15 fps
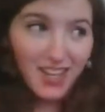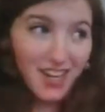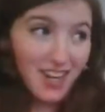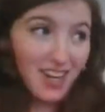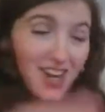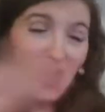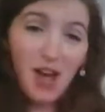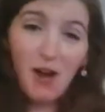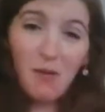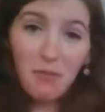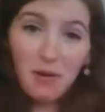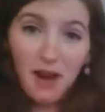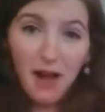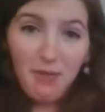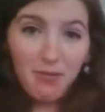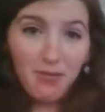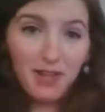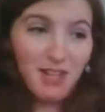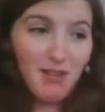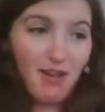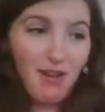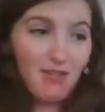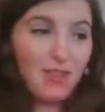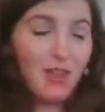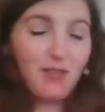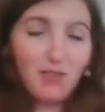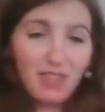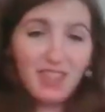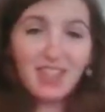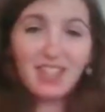No prep whatsoever. The
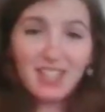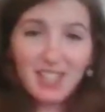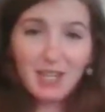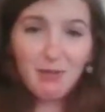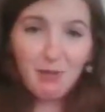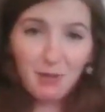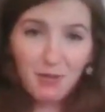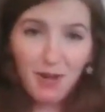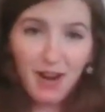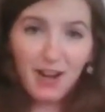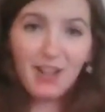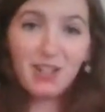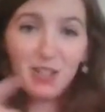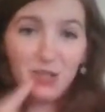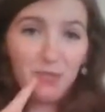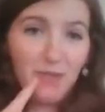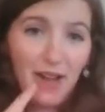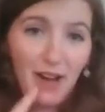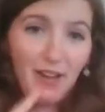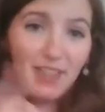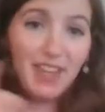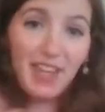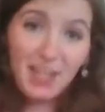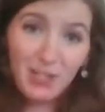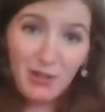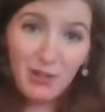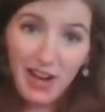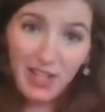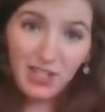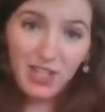only thing it's going to require is your mouth and a
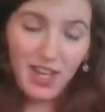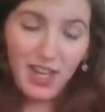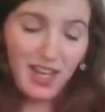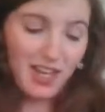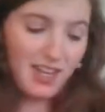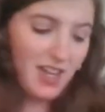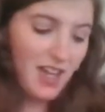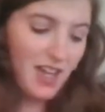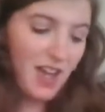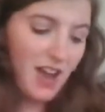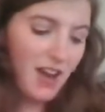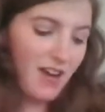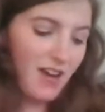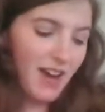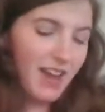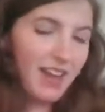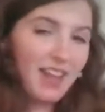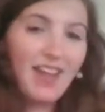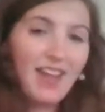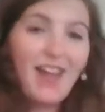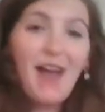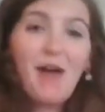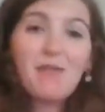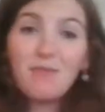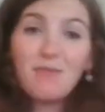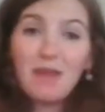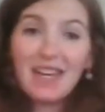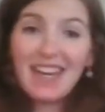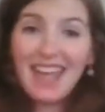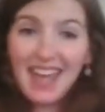trash can. All right.
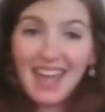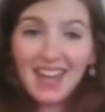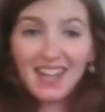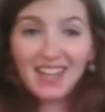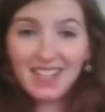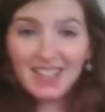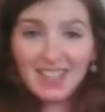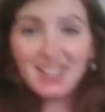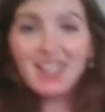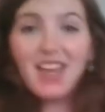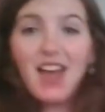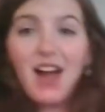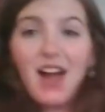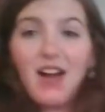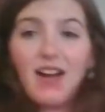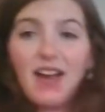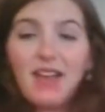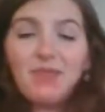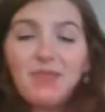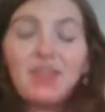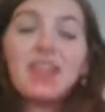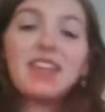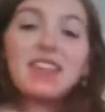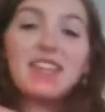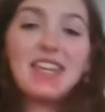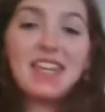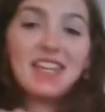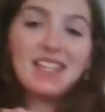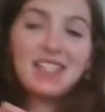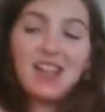Bananas. All right.
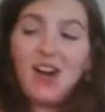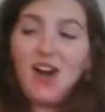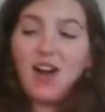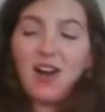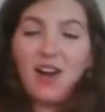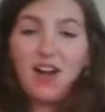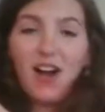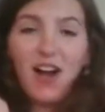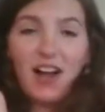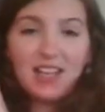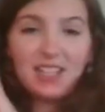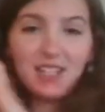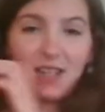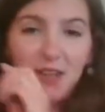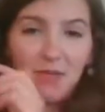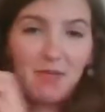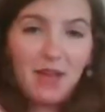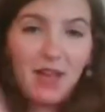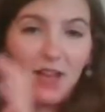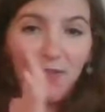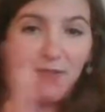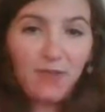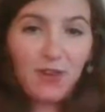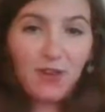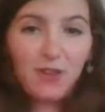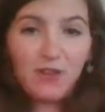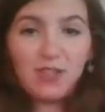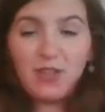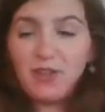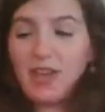These are awesome
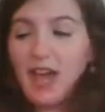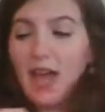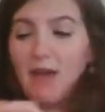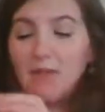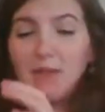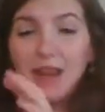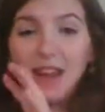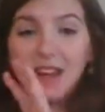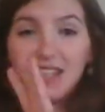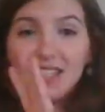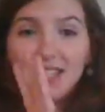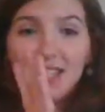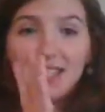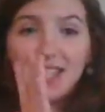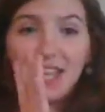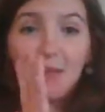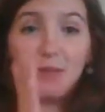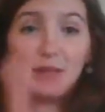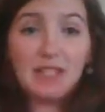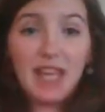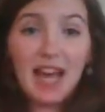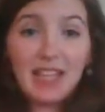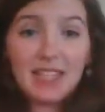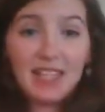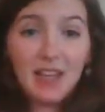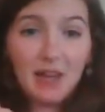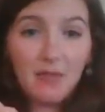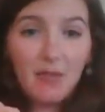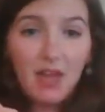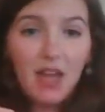foods. Okay. Bananas contain
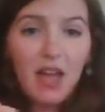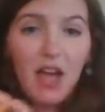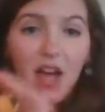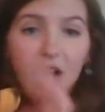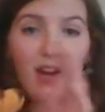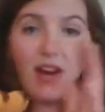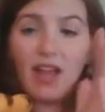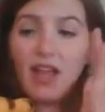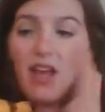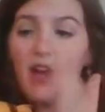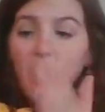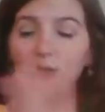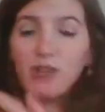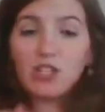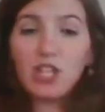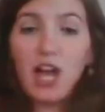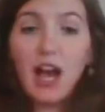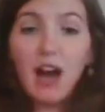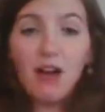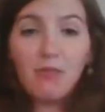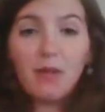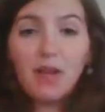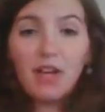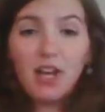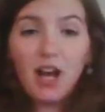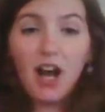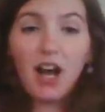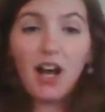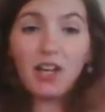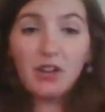potassium, all right, which help
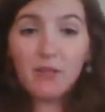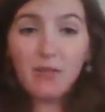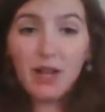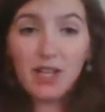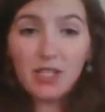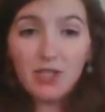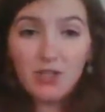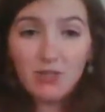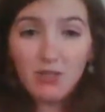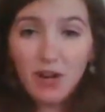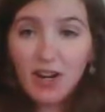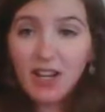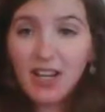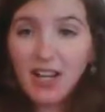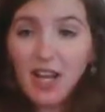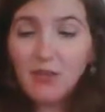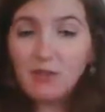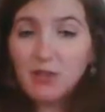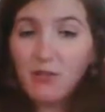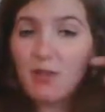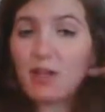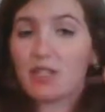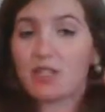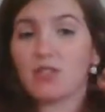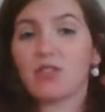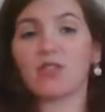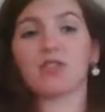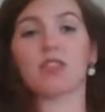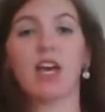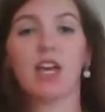your muscles work. It helps your
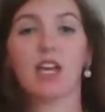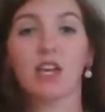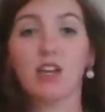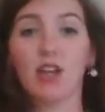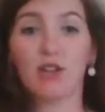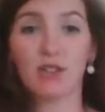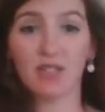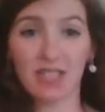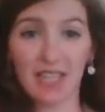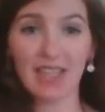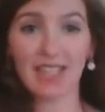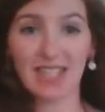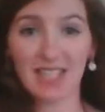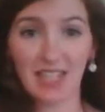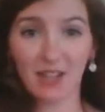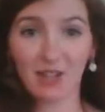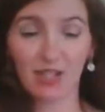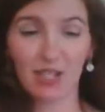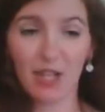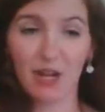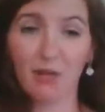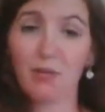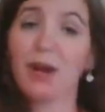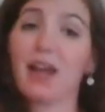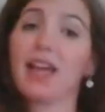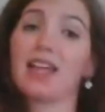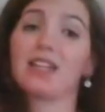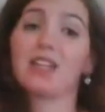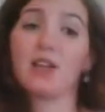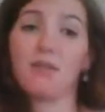muscles, send the signals to your
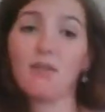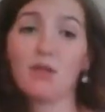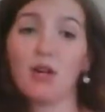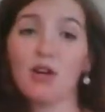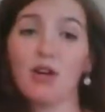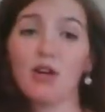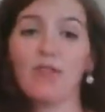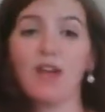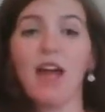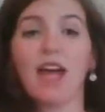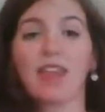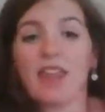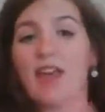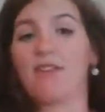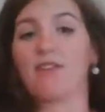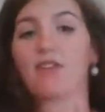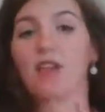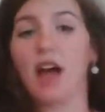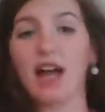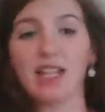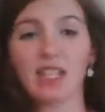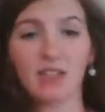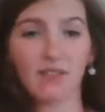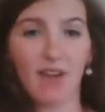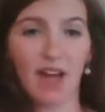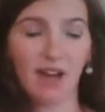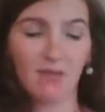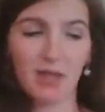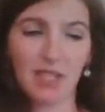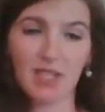brain to move. They have lots of
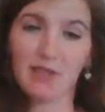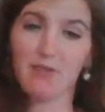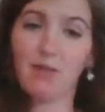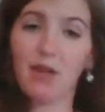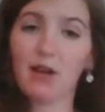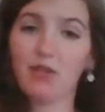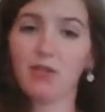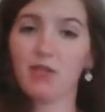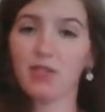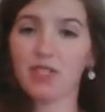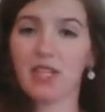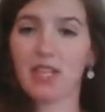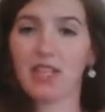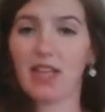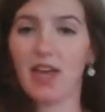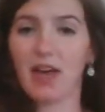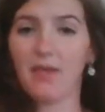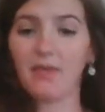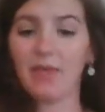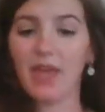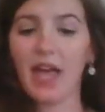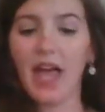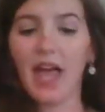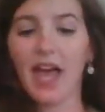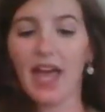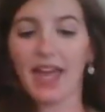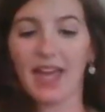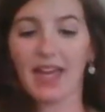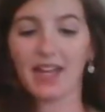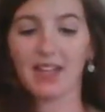vitamins and minerals in them,
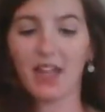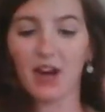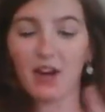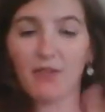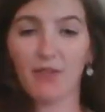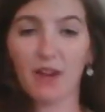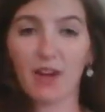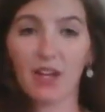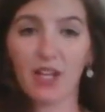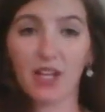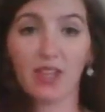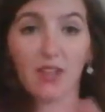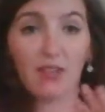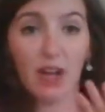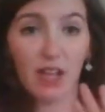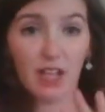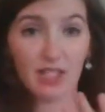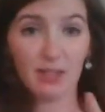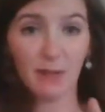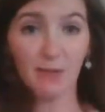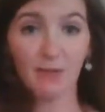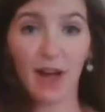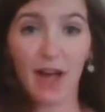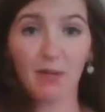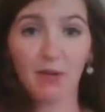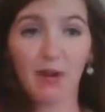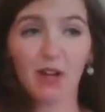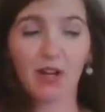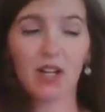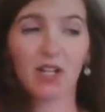and they are very good. They've got lots of
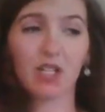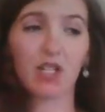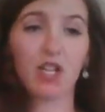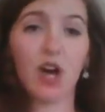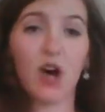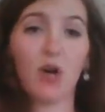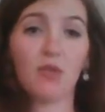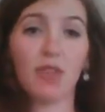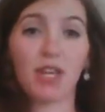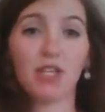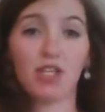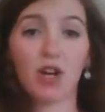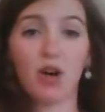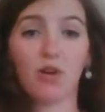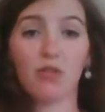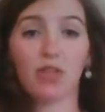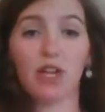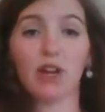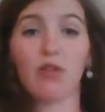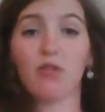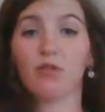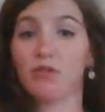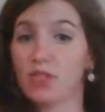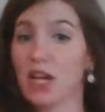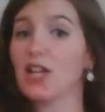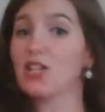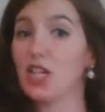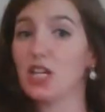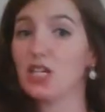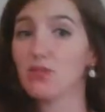fiber, so they don't
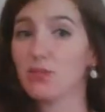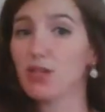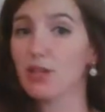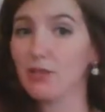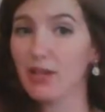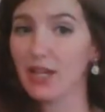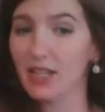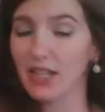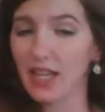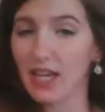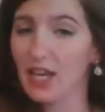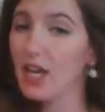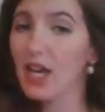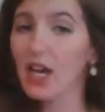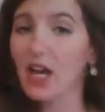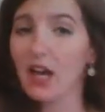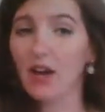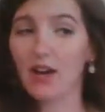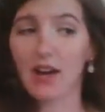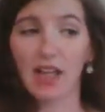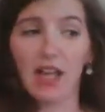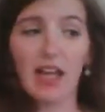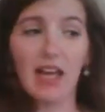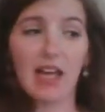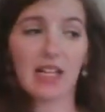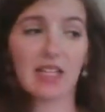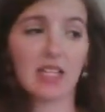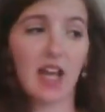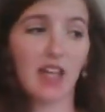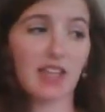digest really quickly. All right.
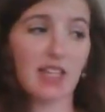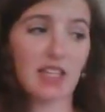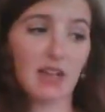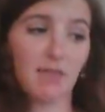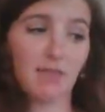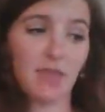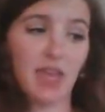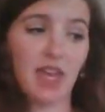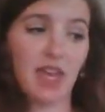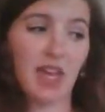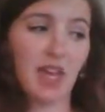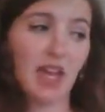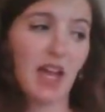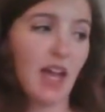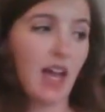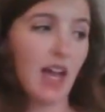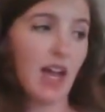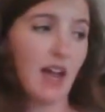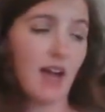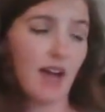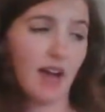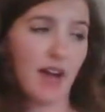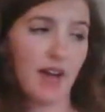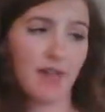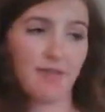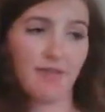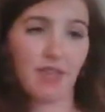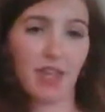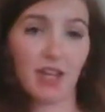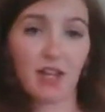It's not like something
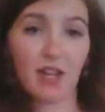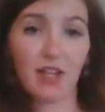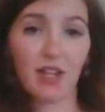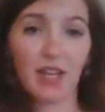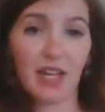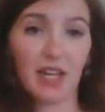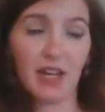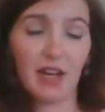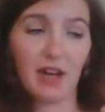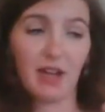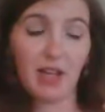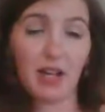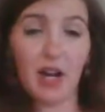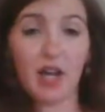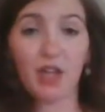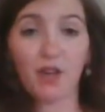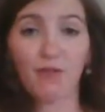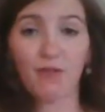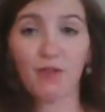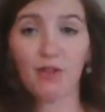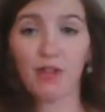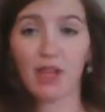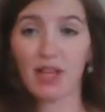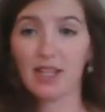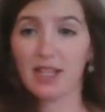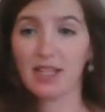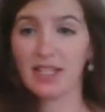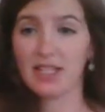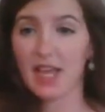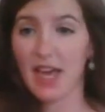like other fruit, like
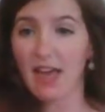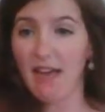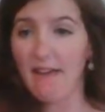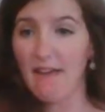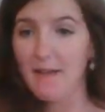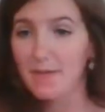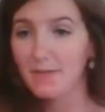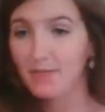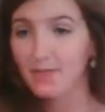let's say